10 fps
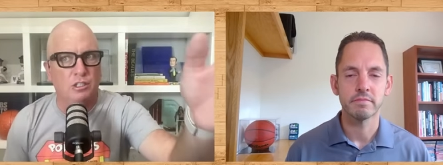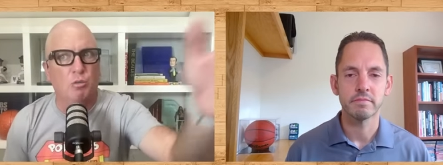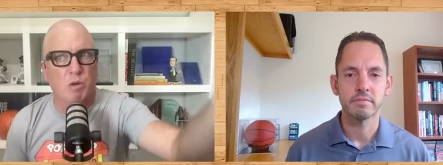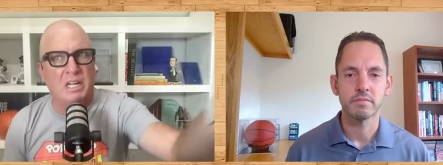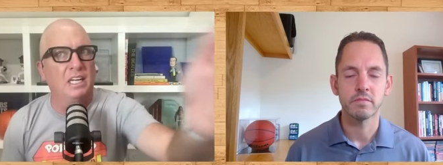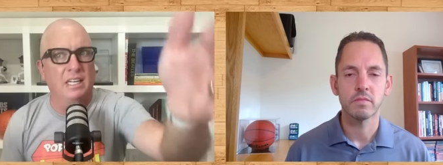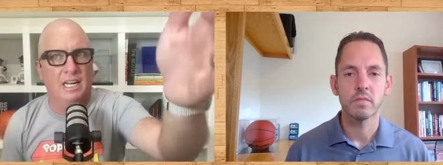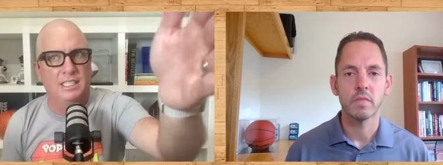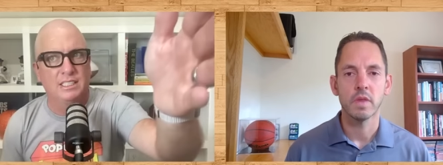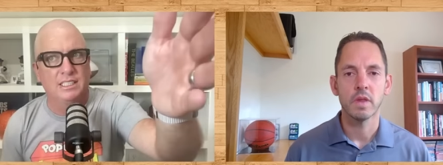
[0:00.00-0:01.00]
Speaker 1: to
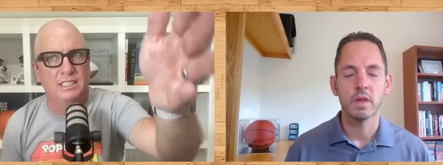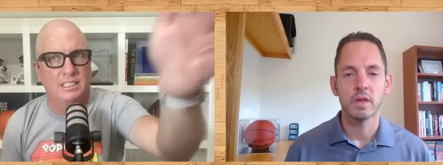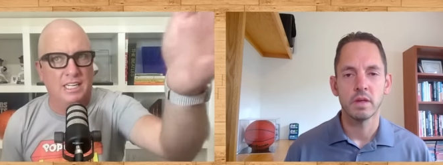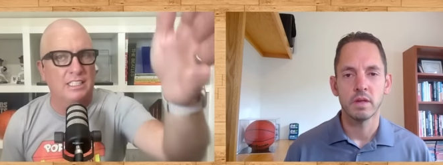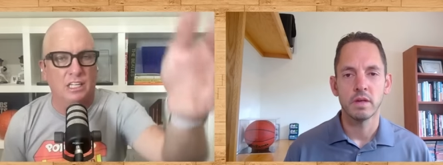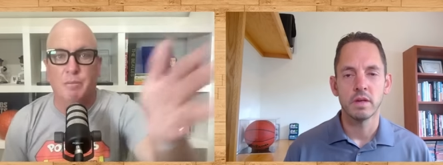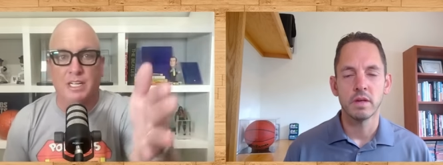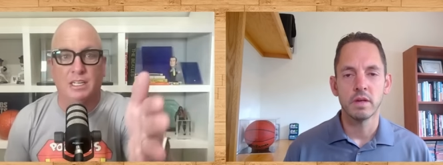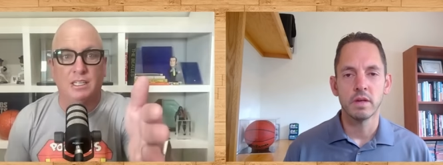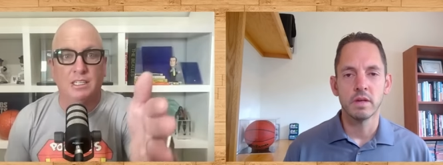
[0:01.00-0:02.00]
recognize this guy's going to be
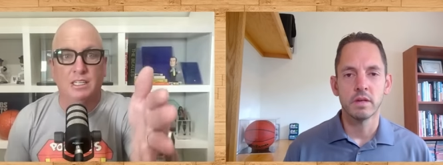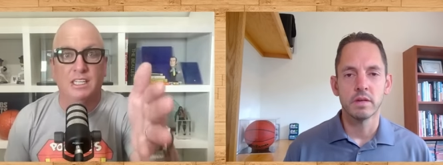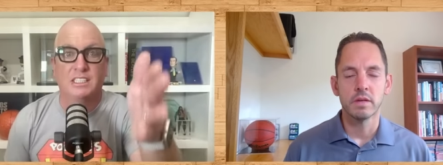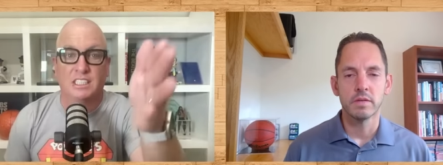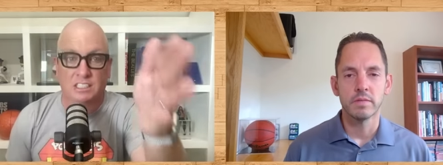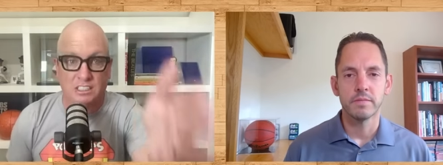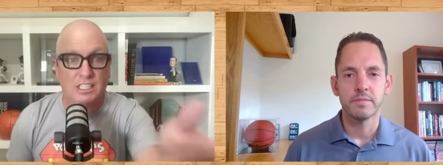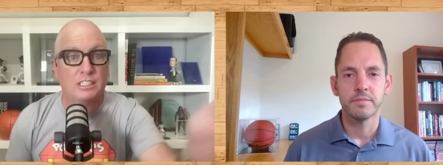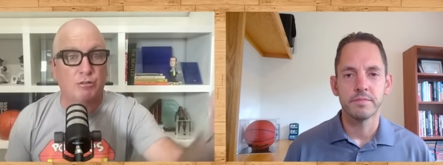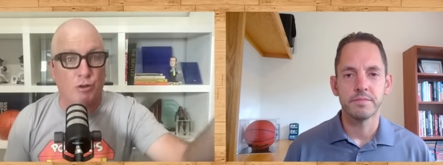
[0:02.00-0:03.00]
a a
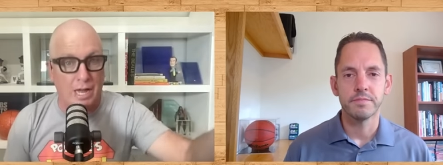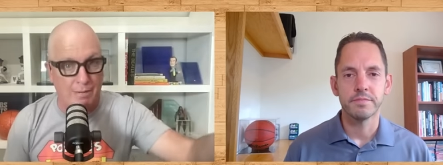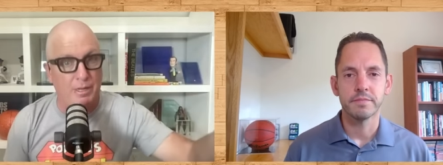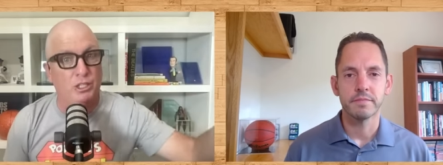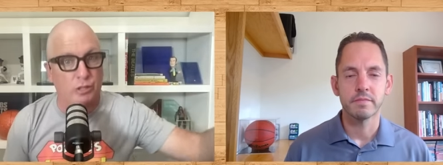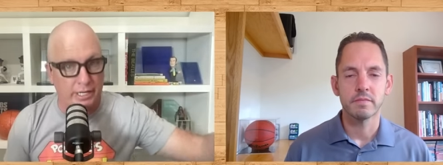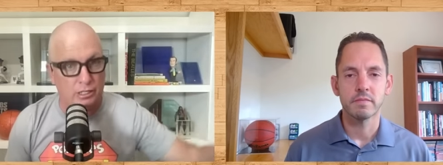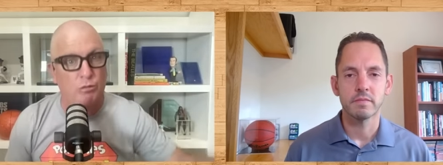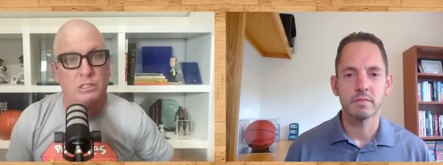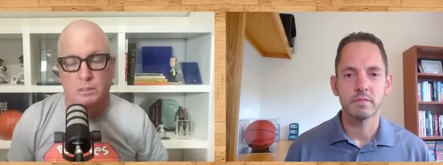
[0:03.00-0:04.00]
successful high major head
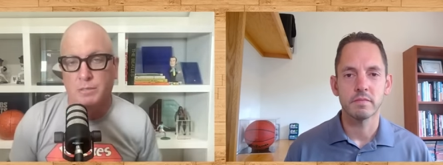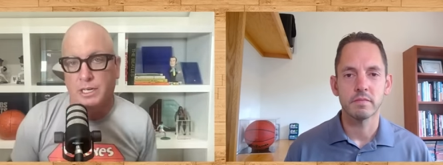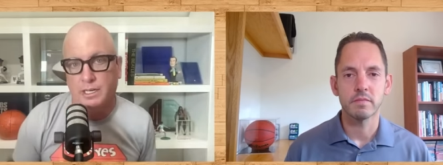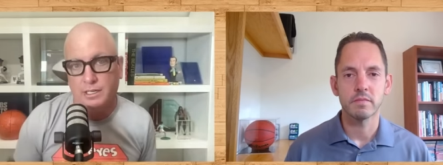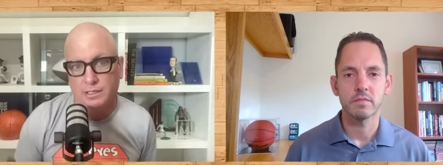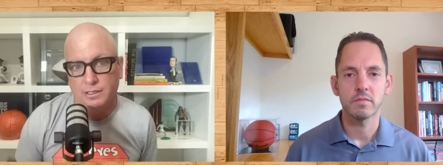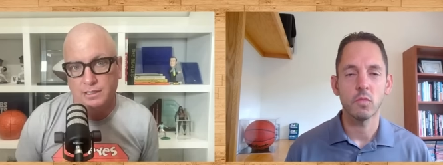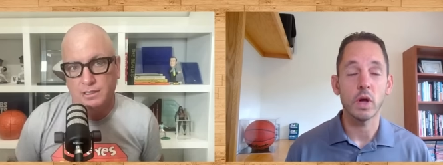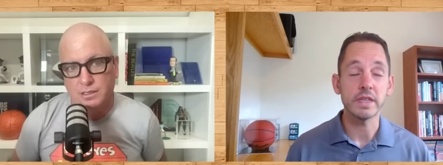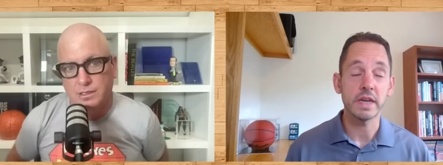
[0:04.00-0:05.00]
coach someday?
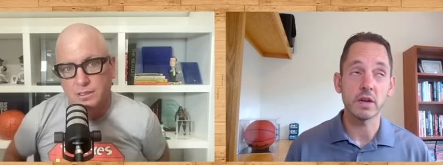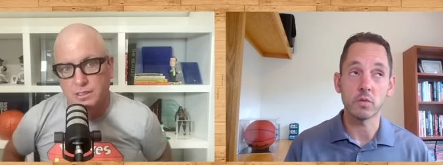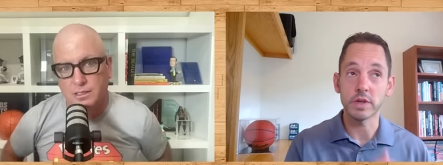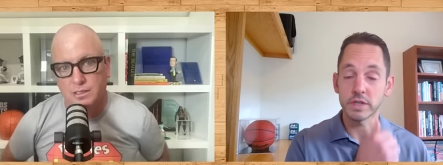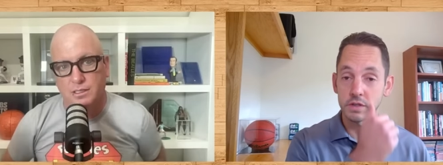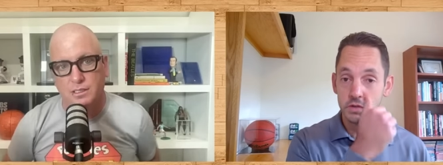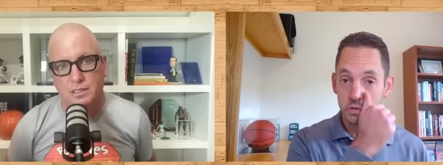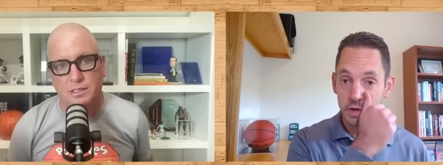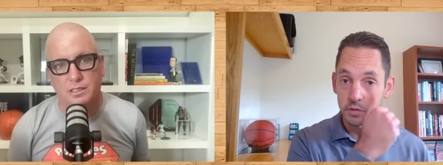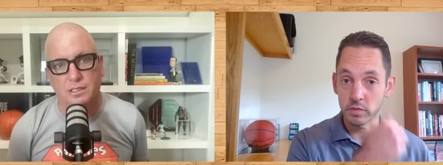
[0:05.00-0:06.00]
Well, I'll tell you a recent
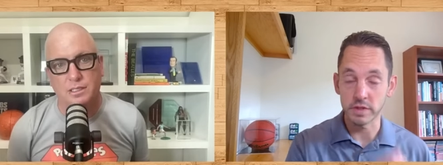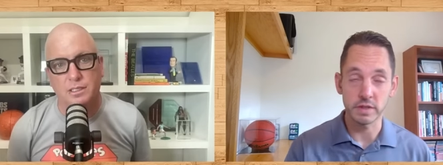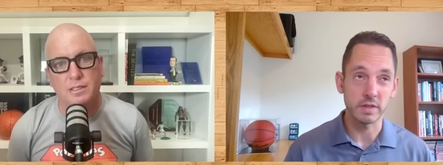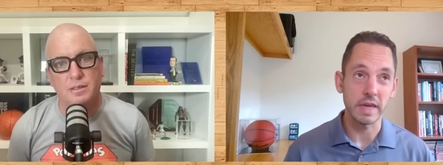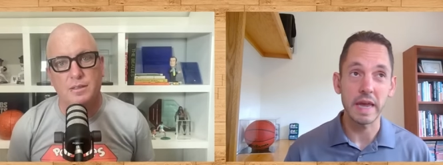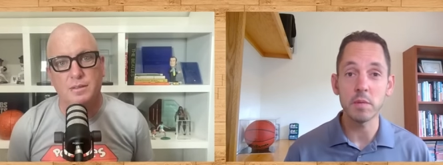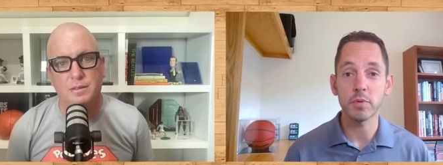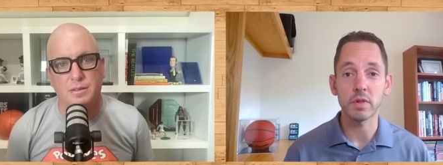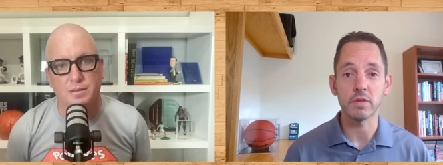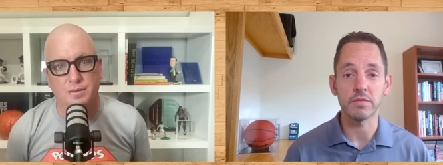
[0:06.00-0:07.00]
Speaker 2: story. It was
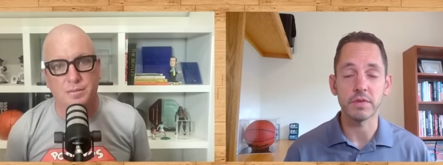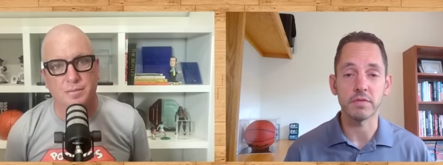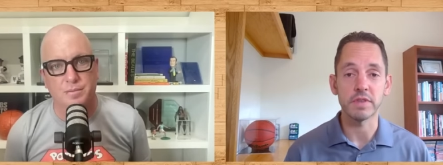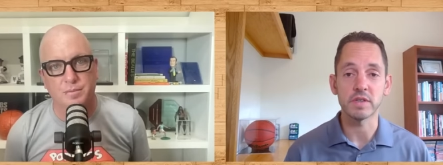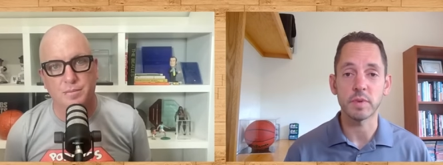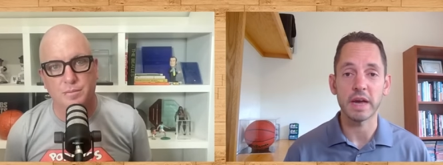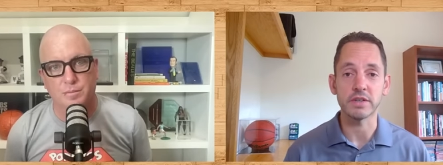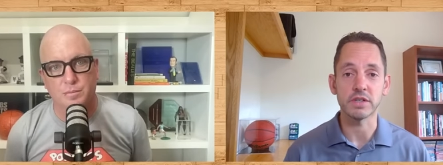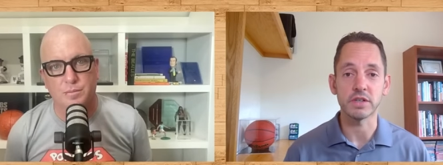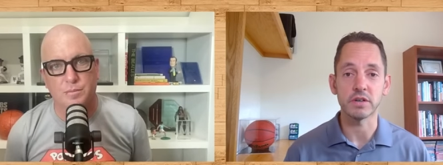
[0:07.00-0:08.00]
April of, of this
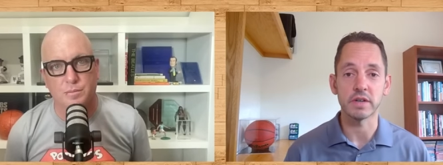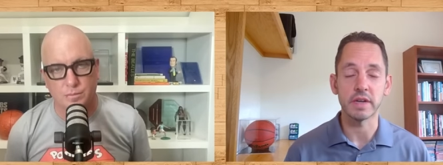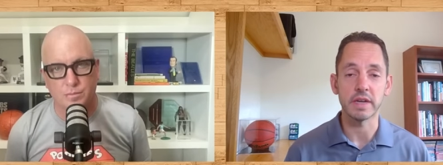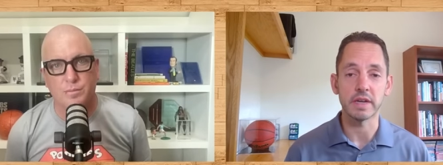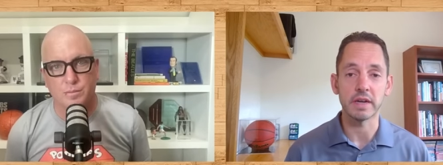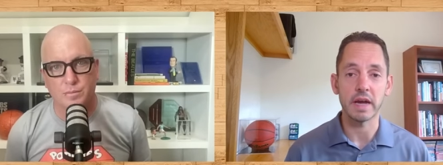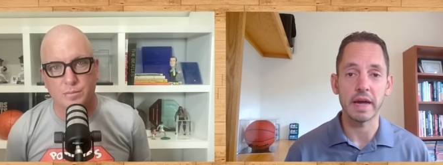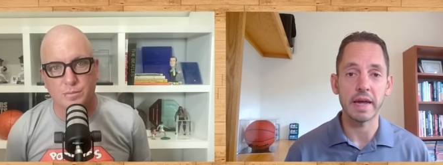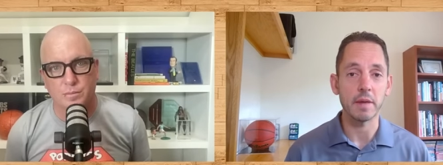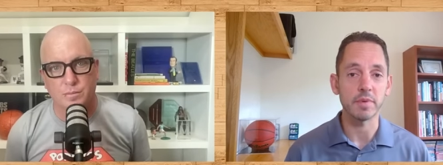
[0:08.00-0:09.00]
past year, and, and
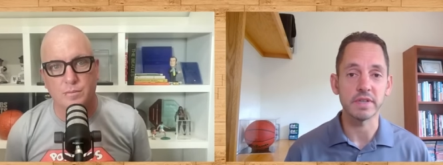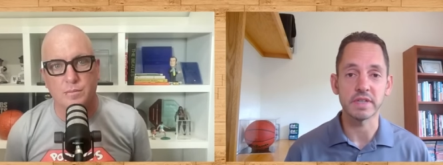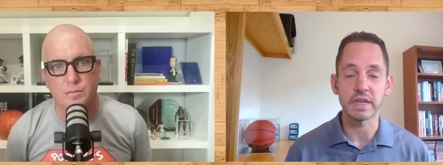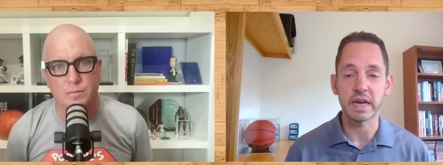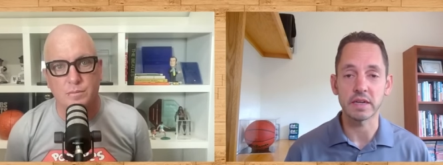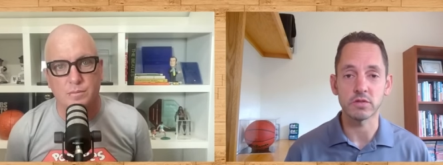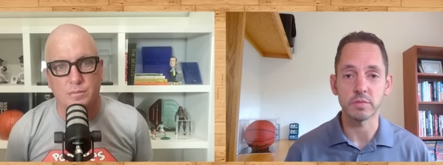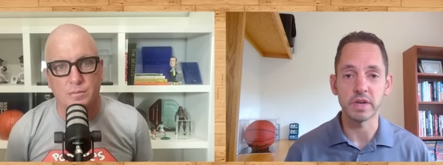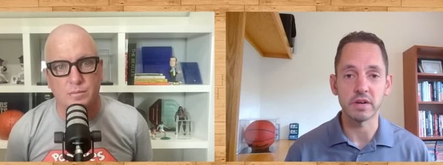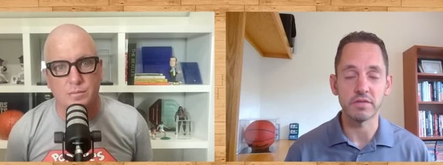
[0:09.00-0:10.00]
I happened to sit next to
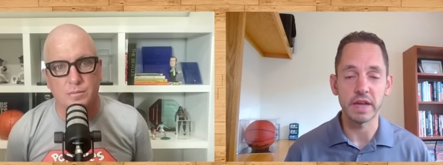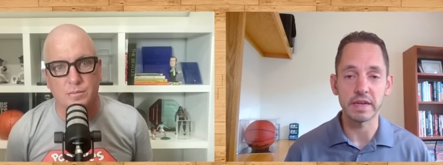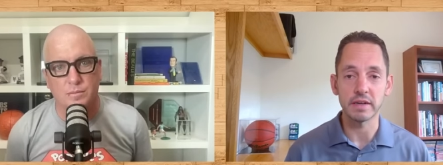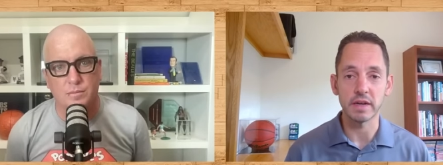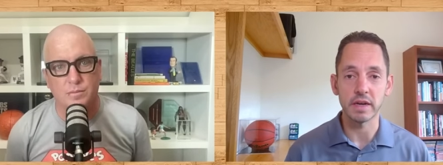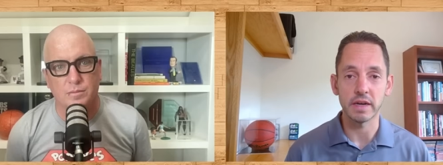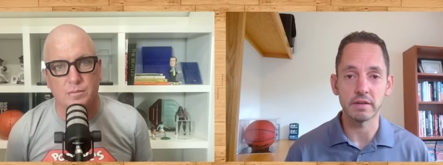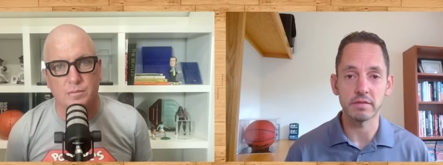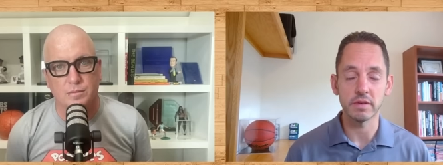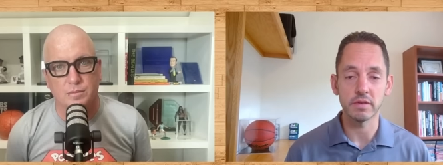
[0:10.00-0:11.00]
him at an event, uh,